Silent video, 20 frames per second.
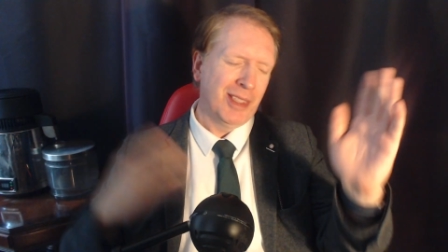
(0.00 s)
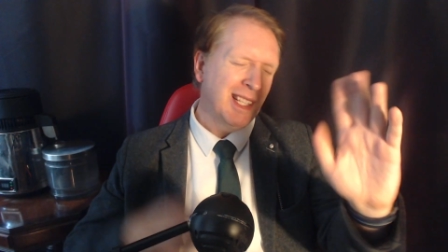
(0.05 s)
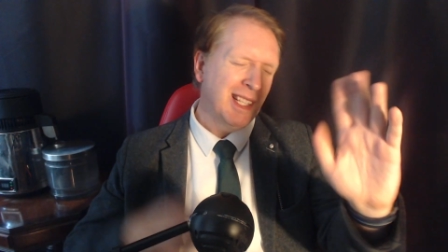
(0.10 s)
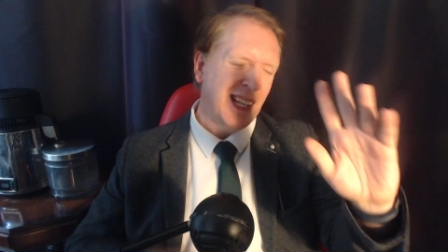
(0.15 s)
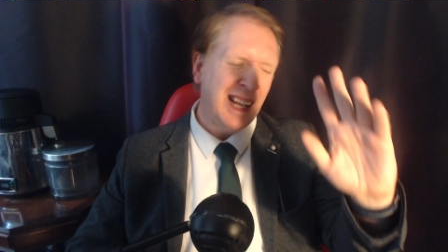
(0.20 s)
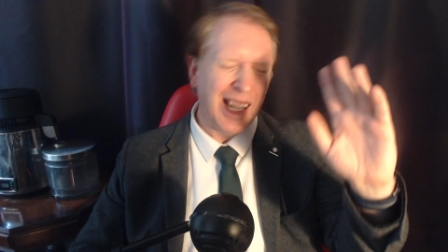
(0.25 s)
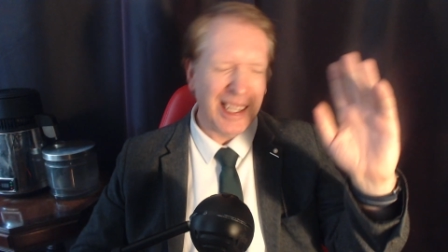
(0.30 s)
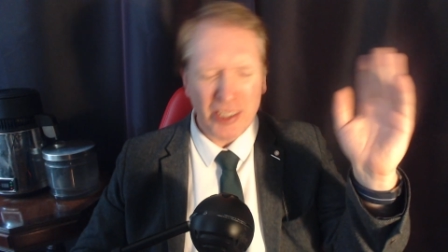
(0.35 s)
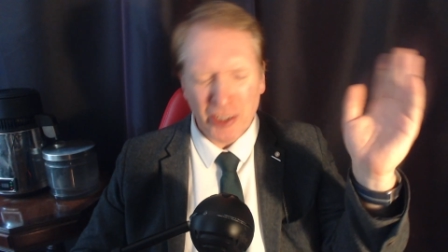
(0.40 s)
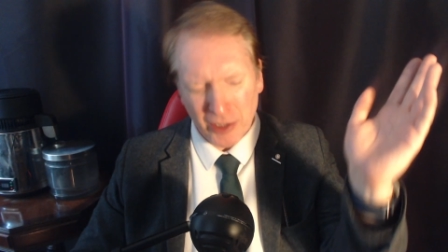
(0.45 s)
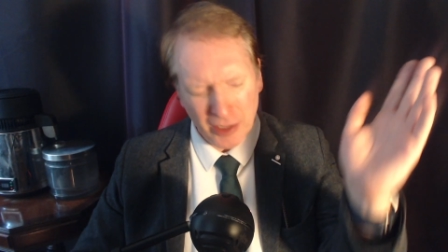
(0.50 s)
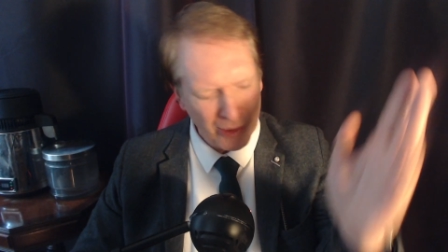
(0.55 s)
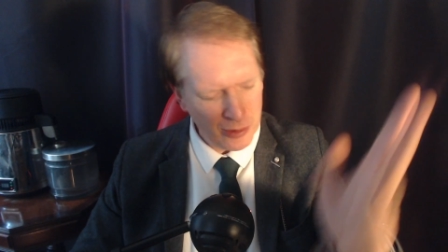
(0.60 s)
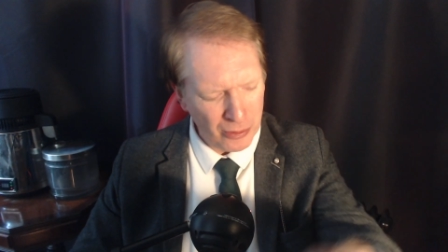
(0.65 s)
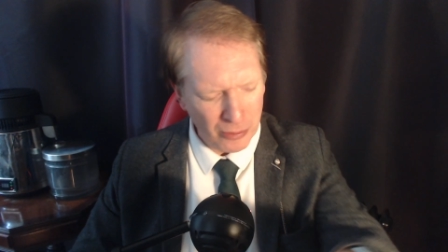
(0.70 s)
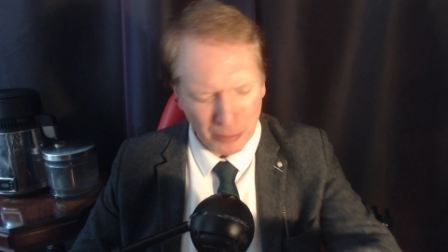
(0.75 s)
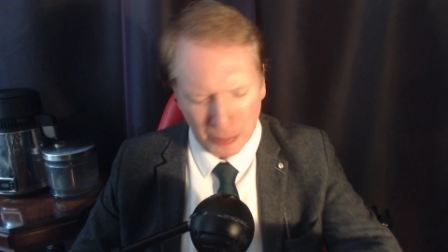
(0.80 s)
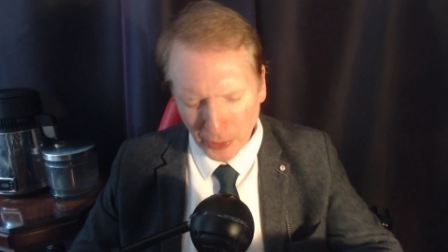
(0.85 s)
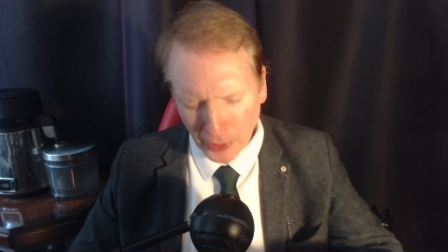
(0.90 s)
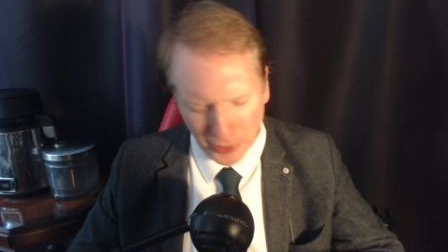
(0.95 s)
actually
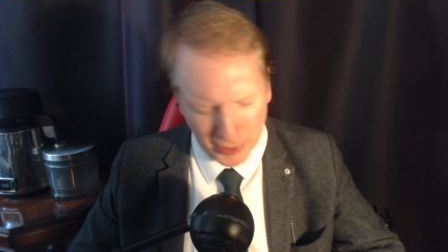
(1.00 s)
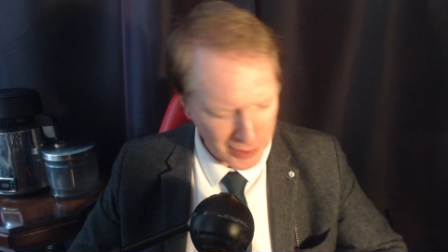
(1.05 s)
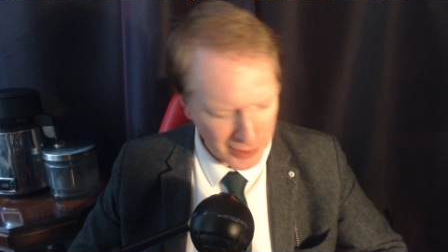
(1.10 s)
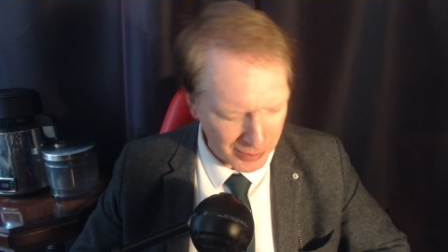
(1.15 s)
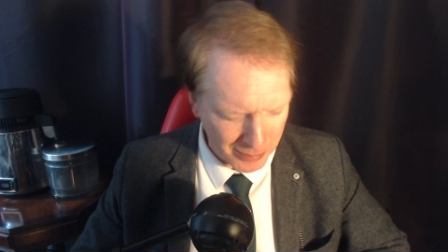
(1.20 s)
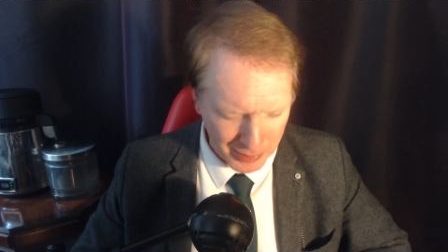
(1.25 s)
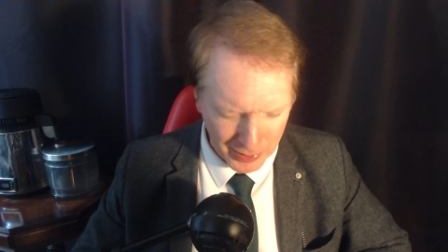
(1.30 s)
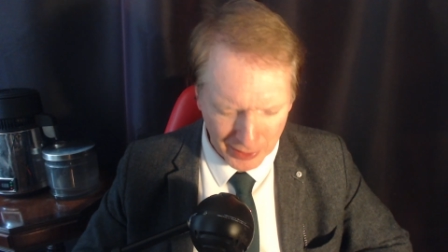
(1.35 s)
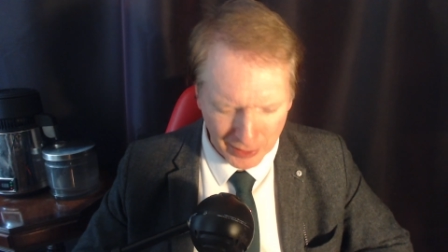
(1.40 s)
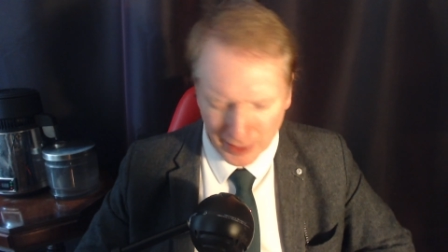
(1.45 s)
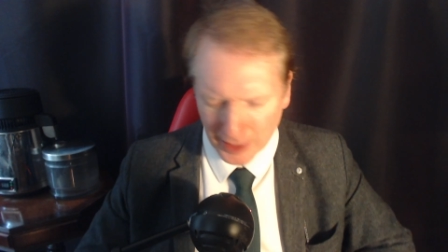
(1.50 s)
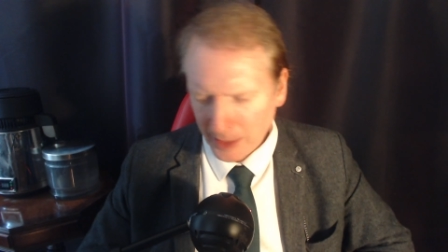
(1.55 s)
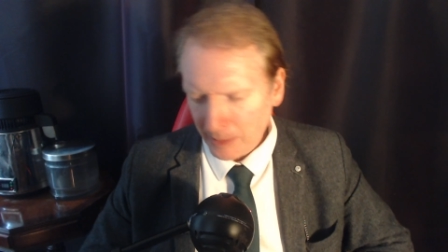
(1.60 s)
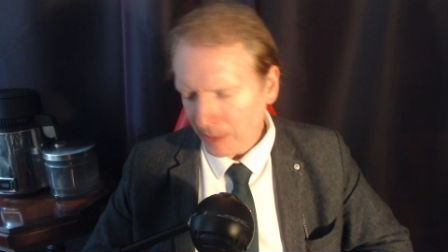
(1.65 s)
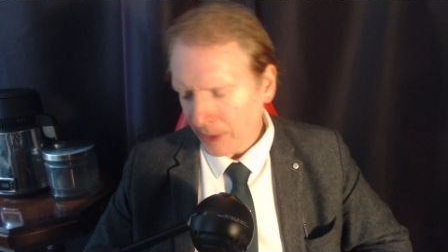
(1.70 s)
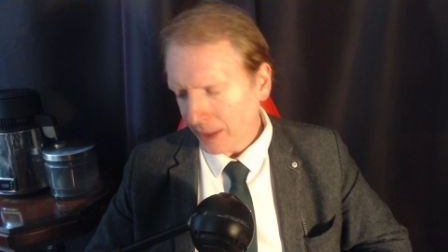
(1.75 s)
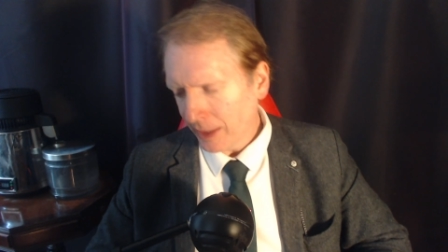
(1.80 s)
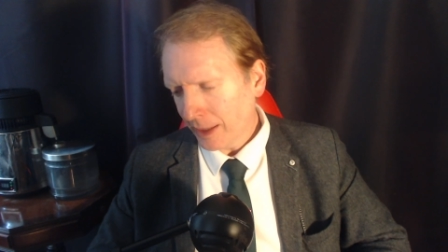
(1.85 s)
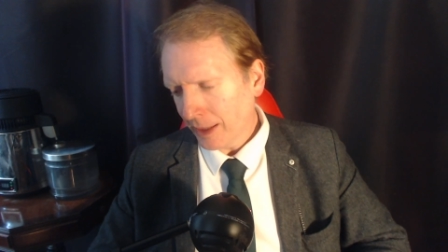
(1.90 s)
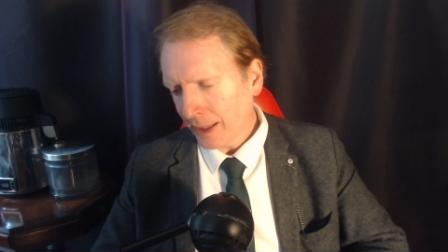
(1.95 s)
don't bother
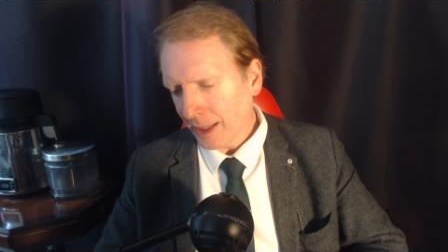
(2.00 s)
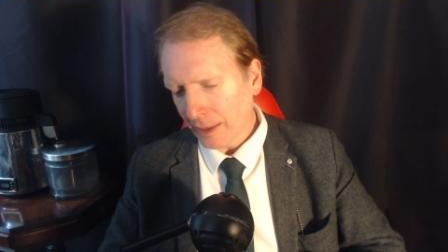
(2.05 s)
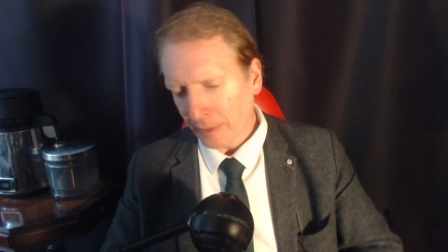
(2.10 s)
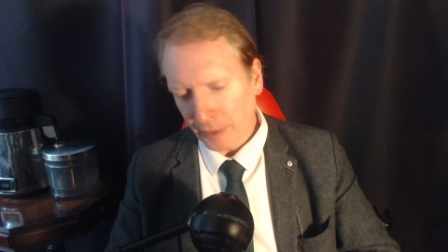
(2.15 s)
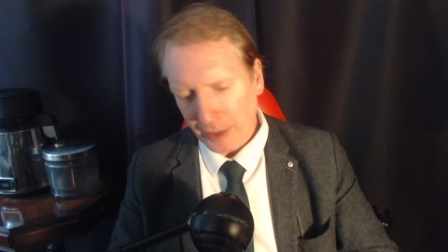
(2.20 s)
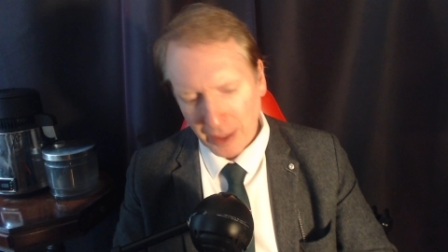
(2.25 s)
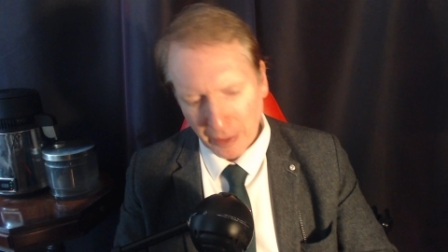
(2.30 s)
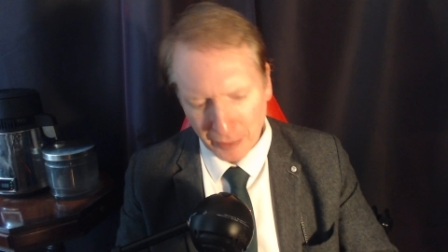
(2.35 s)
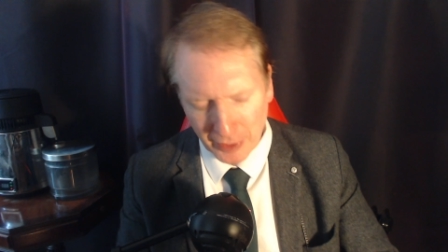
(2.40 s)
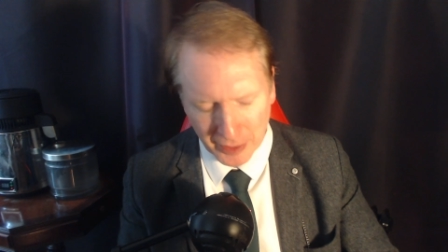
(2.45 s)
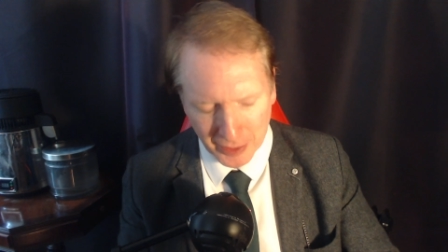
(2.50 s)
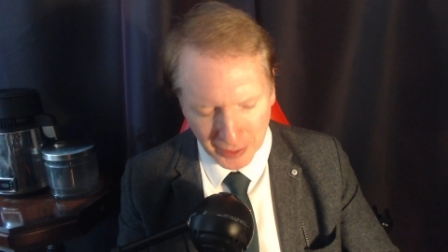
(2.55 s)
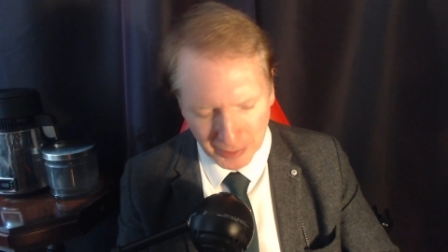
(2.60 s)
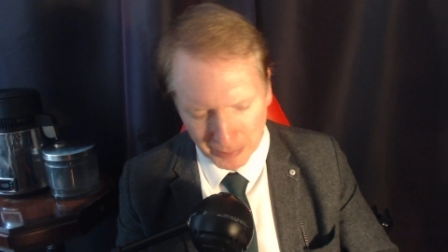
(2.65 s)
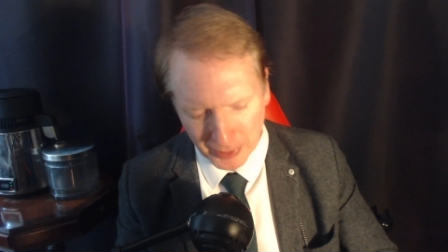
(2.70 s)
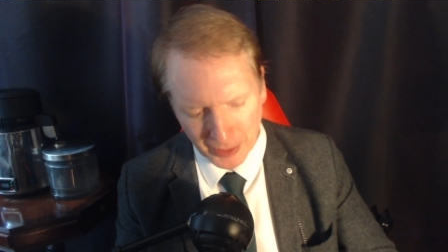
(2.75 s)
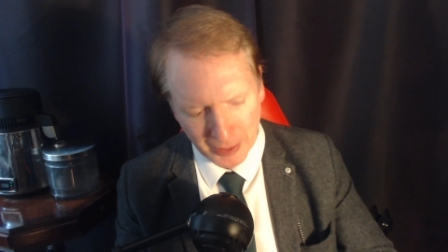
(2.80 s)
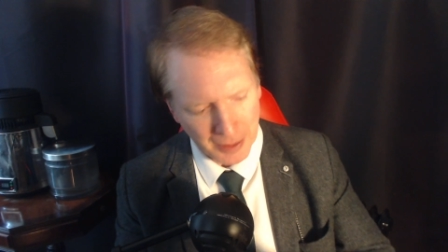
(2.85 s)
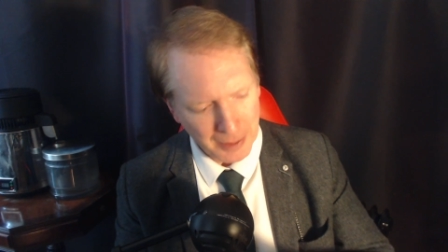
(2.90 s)
subscribing. I think I've given up.